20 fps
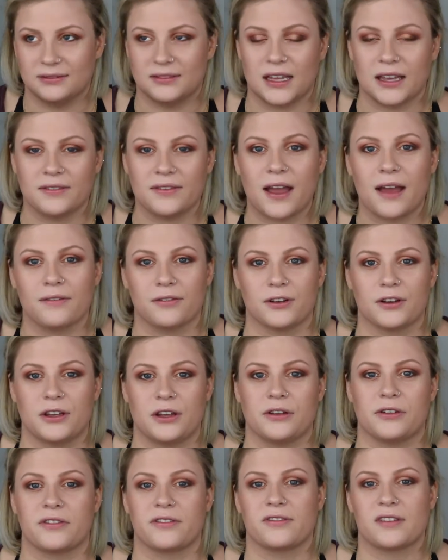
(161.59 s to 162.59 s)
I've ever
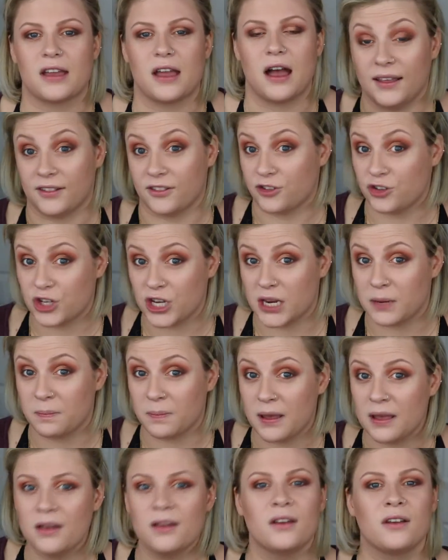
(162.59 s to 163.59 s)
used. It's
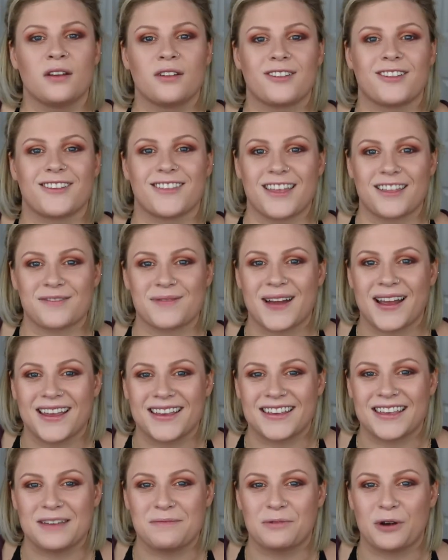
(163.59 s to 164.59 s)
cheap, so that's why
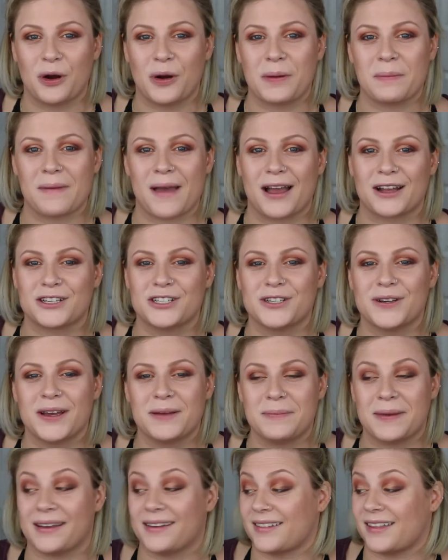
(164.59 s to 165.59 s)
I keep going back to
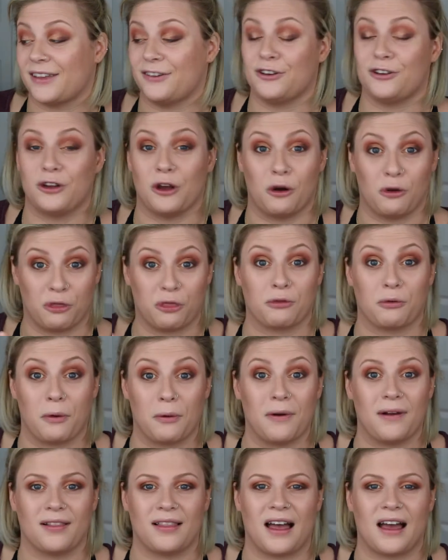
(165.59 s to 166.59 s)
it, because I go
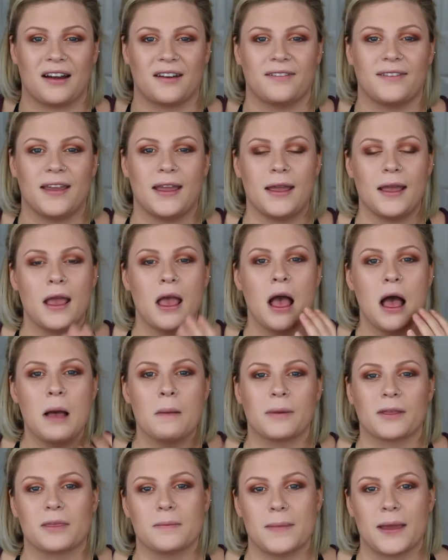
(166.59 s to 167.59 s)
through a lot of it.
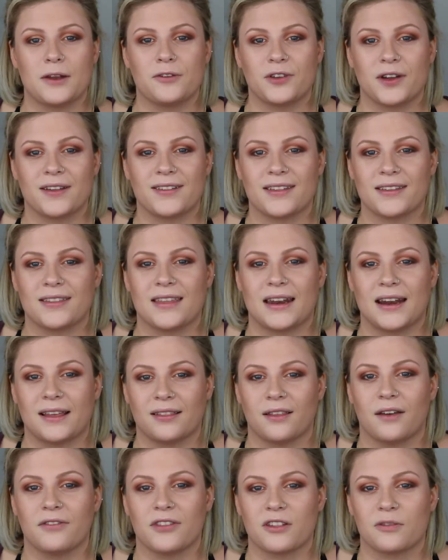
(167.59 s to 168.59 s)
But the main reason that
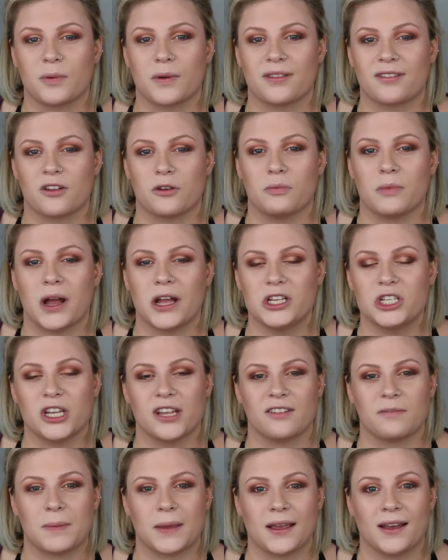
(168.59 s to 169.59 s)
I love this one so much
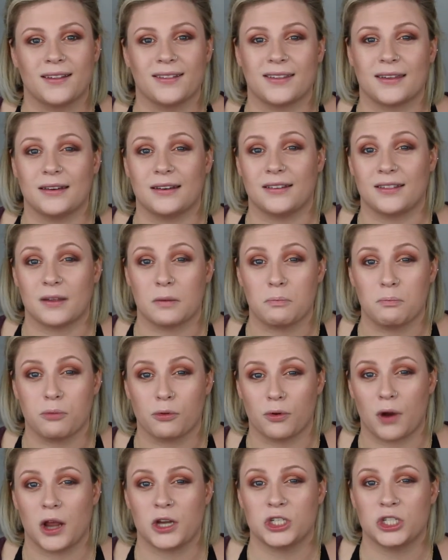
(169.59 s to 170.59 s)
is because it is a
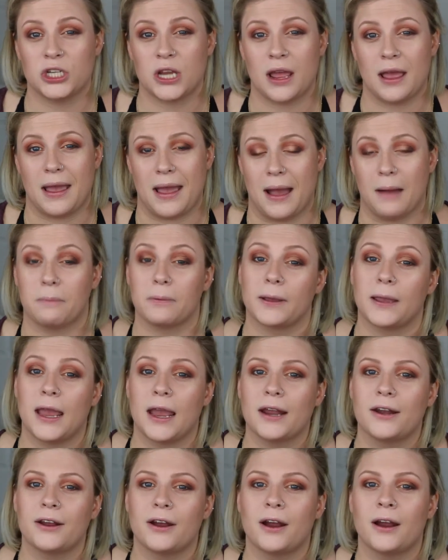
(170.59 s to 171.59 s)
brush
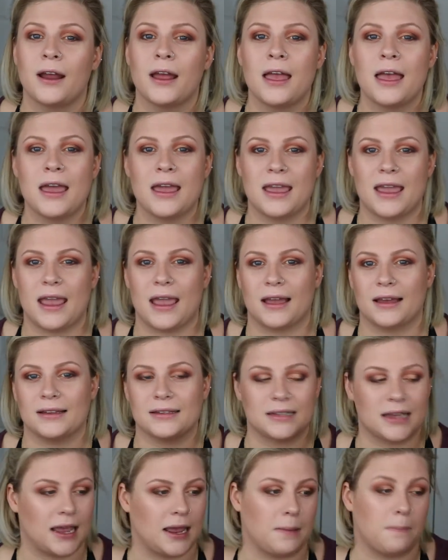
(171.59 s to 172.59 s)
applicator
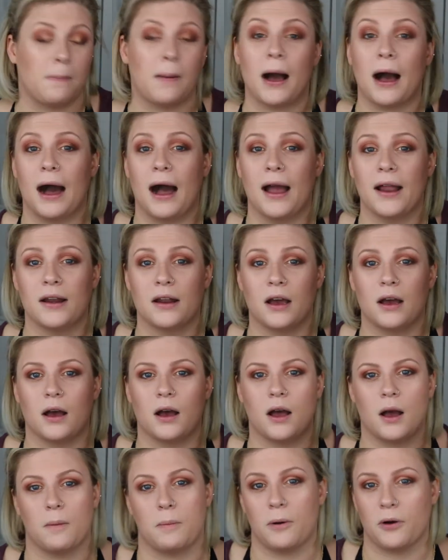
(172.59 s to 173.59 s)
and a pot,
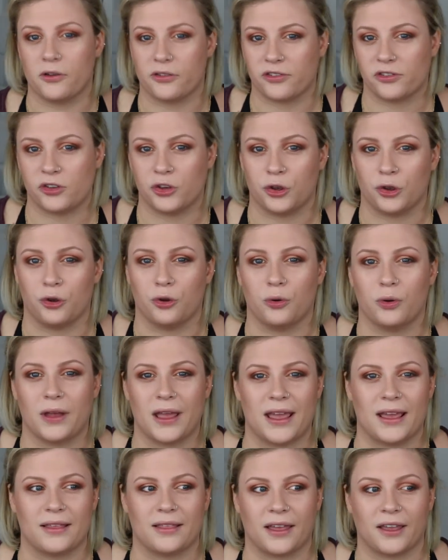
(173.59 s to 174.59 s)
opposed to
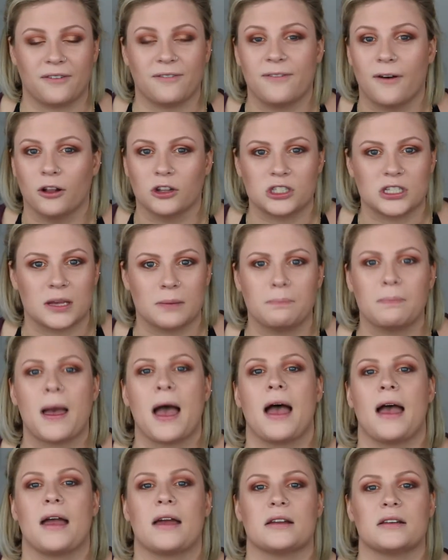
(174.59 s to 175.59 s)
a like felt tip
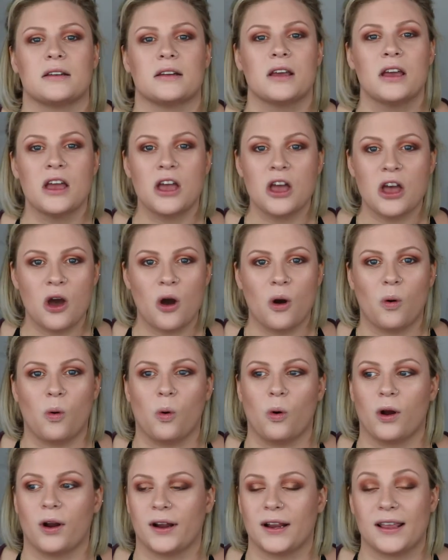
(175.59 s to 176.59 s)
pen
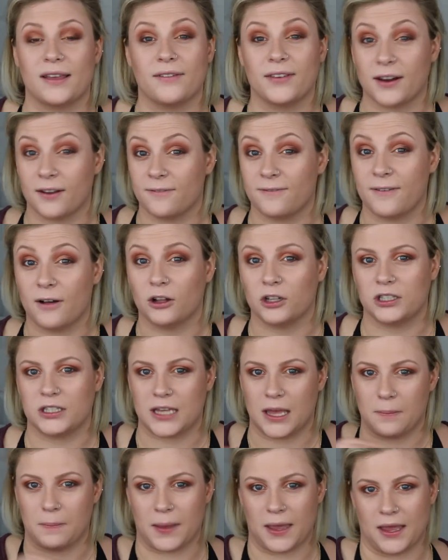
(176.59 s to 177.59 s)
or even a felt
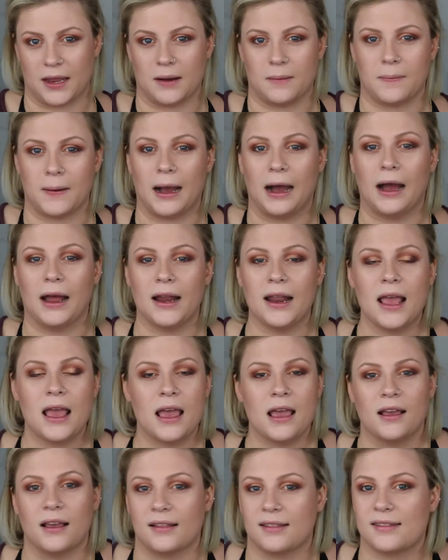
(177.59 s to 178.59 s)
tip in a pot.
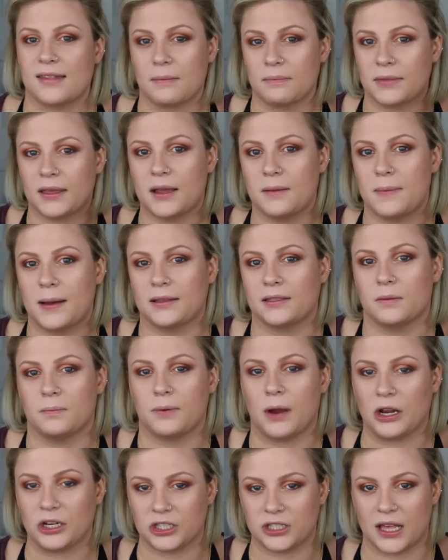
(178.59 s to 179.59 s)
It's something about the
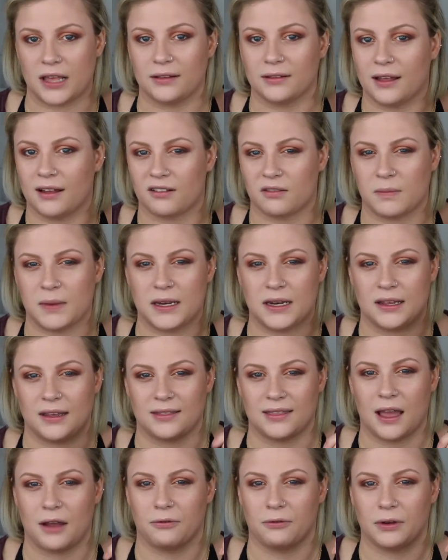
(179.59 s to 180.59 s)
brush that allows me to
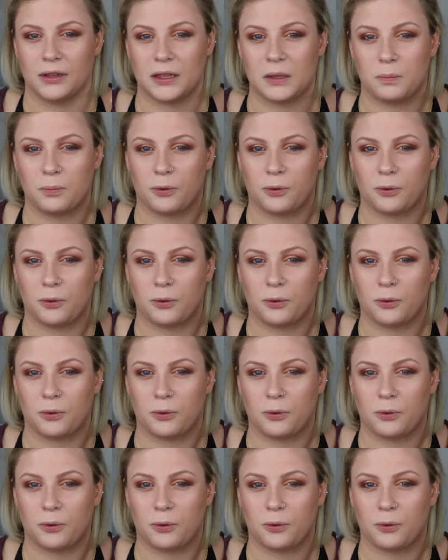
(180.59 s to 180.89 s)
get that really